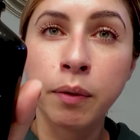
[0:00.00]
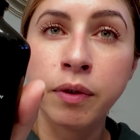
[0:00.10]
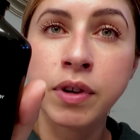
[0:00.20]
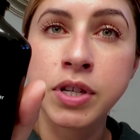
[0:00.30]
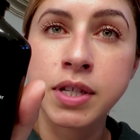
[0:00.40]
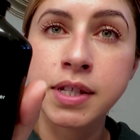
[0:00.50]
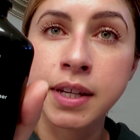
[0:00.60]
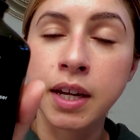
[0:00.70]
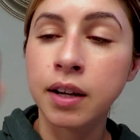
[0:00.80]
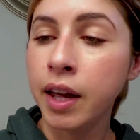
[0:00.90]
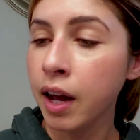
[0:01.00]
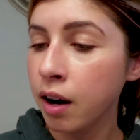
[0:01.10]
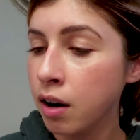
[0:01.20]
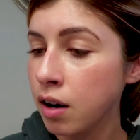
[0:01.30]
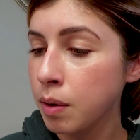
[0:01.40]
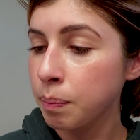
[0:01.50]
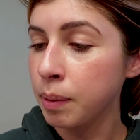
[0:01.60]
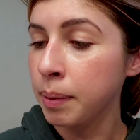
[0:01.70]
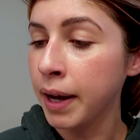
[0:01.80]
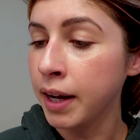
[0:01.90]
Revision Skincare
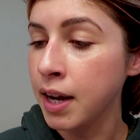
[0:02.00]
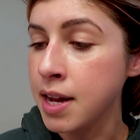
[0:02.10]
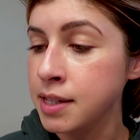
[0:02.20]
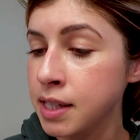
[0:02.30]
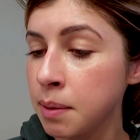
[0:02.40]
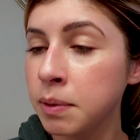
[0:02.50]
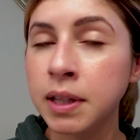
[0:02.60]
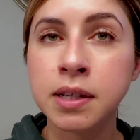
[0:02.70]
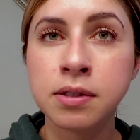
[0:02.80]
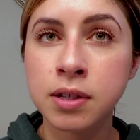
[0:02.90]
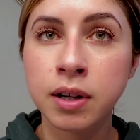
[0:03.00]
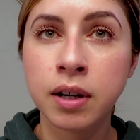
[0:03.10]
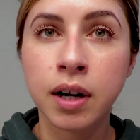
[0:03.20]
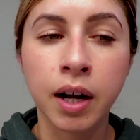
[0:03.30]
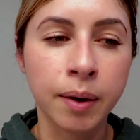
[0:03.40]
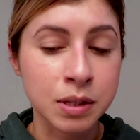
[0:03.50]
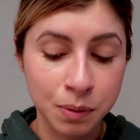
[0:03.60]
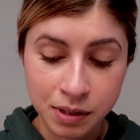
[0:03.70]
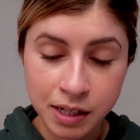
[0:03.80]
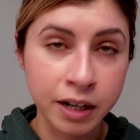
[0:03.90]
Papaya Enzyme Cleanser. This
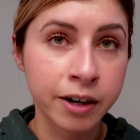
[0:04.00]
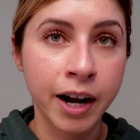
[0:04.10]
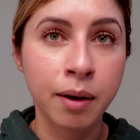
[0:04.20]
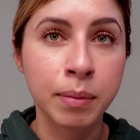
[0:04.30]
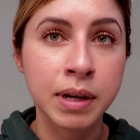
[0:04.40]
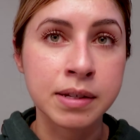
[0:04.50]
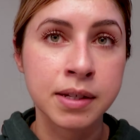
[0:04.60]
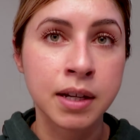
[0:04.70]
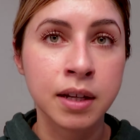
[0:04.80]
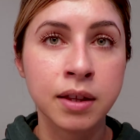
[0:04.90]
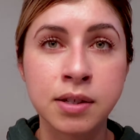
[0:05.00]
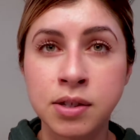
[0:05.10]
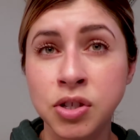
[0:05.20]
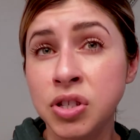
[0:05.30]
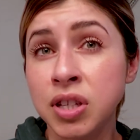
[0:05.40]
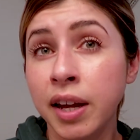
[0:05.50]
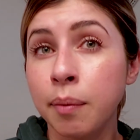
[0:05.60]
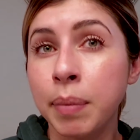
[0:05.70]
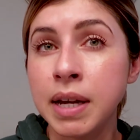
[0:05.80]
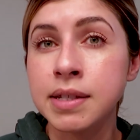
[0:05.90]
one's here at my sink. This is just like a
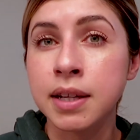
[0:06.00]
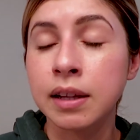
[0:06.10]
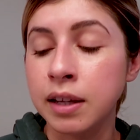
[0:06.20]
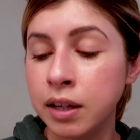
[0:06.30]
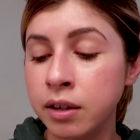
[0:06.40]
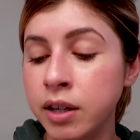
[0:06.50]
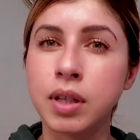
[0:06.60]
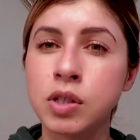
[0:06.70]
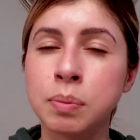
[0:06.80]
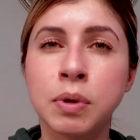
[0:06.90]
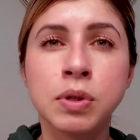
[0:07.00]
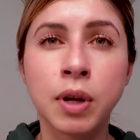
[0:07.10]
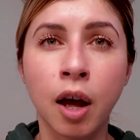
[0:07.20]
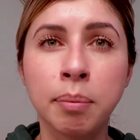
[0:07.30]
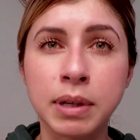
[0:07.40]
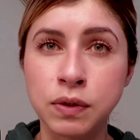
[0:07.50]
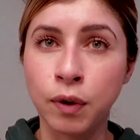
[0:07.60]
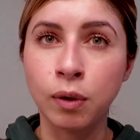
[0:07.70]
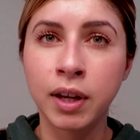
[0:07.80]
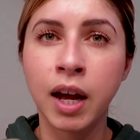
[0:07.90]
basic cleaner. It's supposed to help
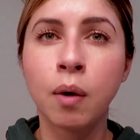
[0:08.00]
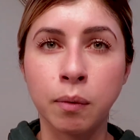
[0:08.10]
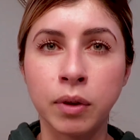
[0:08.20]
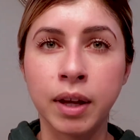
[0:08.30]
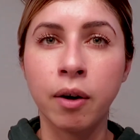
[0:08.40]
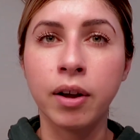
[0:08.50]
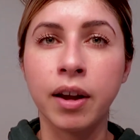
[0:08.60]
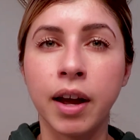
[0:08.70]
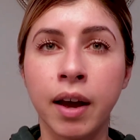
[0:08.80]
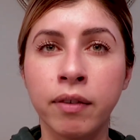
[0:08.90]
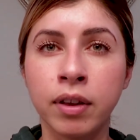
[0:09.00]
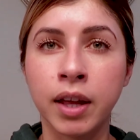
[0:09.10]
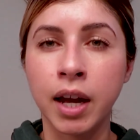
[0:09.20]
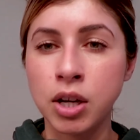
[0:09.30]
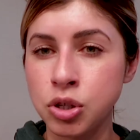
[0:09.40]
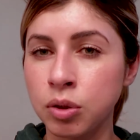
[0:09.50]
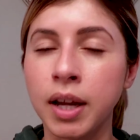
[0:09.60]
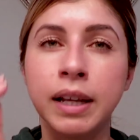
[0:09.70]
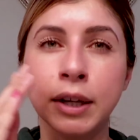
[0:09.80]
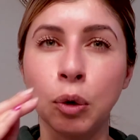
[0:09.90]
exfoliate without it having the actual
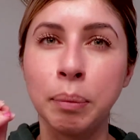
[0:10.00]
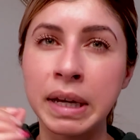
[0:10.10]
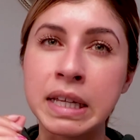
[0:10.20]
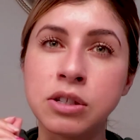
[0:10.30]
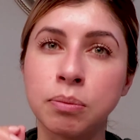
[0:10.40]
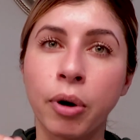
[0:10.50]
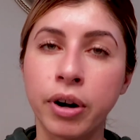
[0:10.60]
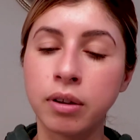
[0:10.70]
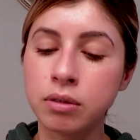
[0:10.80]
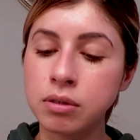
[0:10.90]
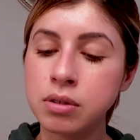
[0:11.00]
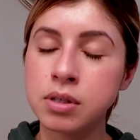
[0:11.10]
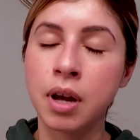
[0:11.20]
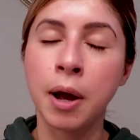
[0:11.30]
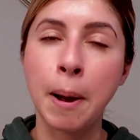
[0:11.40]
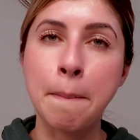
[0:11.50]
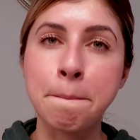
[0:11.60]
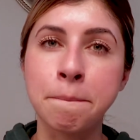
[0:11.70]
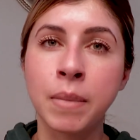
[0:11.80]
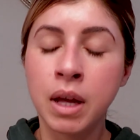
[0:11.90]
like little beads or particles.
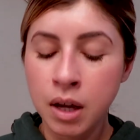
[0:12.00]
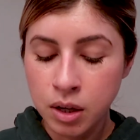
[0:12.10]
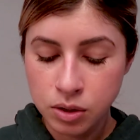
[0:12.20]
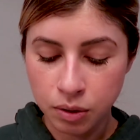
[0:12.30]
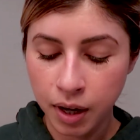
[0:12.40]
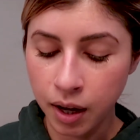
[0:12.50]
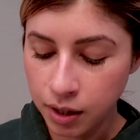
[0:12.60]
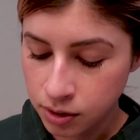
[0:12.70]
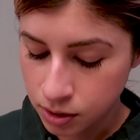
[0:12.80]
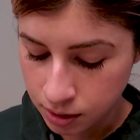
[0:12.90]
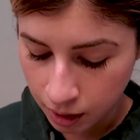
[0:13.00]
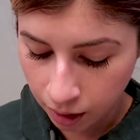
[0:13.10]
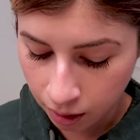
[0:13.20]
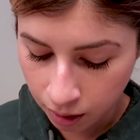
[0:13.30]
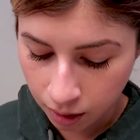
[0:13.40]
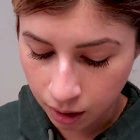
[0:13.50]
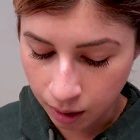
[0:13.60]
So yeah, it's just here.